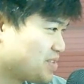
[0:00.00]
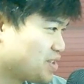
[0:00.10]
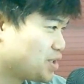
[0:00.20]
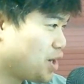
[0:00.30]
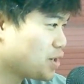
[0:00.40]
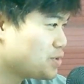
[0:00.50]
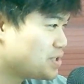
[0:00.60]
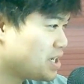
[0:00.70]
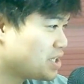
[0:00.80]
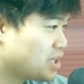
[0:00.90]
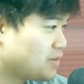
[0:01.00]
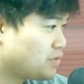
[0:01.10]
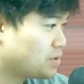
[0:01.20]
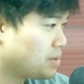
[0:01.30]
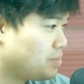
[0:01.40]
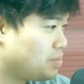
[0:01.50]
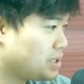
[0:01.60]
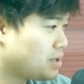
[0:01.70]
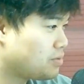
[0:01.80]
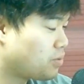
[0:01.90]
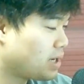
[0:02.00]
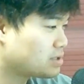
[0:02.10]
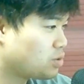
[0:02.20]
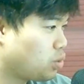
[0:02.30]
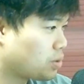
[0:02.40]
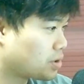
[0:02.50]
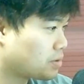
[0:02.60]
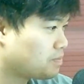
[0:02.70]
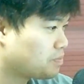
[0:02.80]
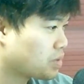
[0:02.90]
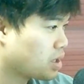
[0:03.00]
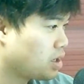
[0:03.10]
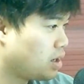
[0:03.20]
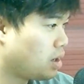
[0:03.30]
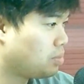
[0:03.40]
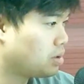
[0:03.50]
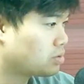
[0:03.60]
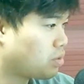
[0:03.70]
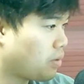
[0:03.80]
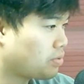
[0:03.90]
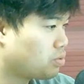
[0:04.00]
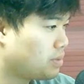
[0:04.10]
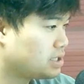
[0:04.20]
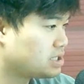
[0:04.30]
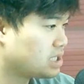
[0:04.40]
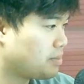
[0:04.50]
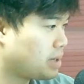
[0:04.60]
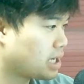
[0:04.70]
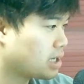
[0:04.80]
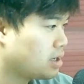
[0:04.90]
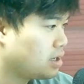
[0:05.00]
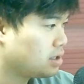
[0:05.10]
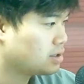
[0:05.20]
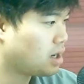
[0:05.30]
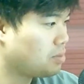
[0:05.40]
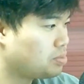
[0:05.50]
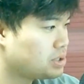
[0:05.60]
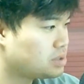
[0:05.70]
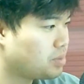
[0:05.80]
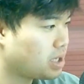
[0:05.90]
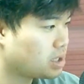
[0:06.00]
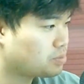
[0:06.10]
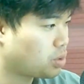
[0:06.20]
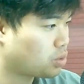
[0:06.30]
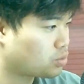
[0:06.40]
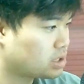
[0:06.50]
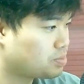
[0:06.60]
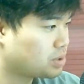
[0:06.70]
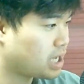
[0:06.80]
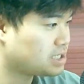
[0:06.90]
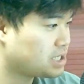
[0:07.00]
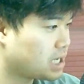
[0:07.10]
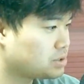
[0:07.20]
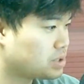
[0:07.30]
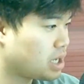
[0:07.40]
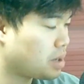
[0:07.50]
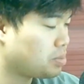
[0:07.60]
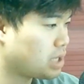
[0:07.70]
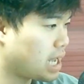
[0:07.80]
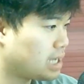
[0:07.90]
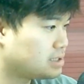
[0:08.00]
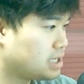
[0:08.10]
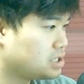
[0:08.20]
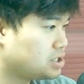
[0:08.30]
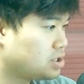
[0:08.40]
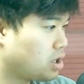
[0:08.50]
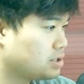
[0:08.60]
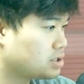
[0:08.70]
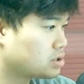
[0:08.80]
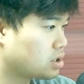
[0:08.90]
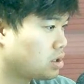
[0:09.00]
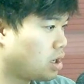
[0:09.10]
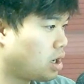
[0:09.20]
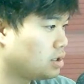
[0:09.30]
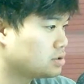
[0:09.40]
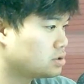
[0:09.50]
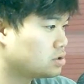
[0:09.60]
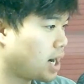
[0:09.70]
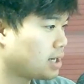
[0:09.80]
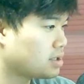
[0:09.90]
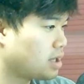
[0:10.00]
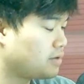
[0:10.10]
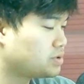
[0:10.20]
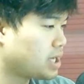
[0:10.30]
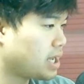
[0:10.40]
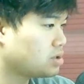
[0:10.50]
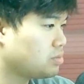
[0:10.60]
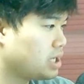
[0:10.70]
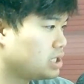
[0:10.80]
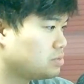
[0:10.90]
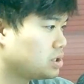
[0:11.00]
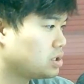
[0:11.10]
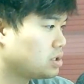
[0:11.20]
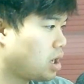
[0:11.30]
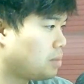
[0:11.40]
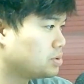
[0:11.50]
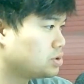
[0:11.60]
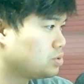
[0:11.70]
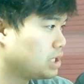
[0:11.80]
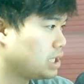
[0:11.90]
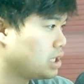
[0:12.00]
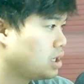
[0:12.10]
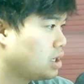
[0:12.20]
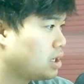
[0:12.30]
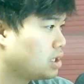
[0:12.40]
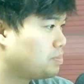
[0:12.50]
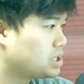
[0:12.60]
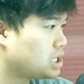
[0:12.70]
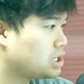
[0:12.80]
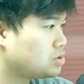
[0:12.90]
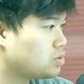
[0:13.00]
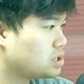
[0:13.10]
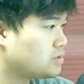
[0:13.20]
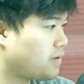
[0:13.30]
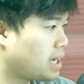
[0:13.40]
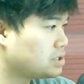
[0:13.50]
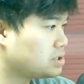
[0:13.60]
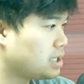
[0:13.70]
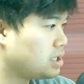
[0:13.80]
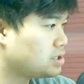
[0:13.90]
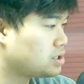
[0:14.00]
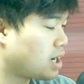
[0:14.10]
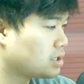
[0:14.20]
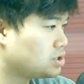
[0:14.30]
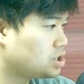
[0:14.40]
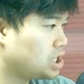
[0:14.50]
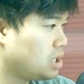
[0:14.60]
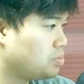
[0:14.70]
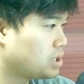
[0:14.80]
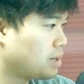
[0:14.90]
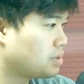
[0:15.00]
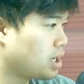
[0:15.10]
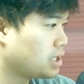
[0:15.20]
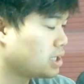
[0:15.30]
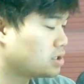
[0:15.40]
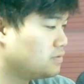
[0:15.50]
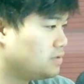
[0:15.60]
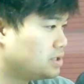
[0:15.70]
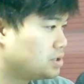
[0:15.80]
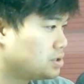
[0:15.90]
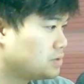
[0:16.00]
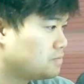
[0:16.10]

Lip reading: The DocuSign delivered a beat and raise quarter, although growth remains anemic. The company is making progress but has yet to capitalization on its contract lifecycle management opportunity. The potential is vast and the stock is cheap, but I'm not yet convinced.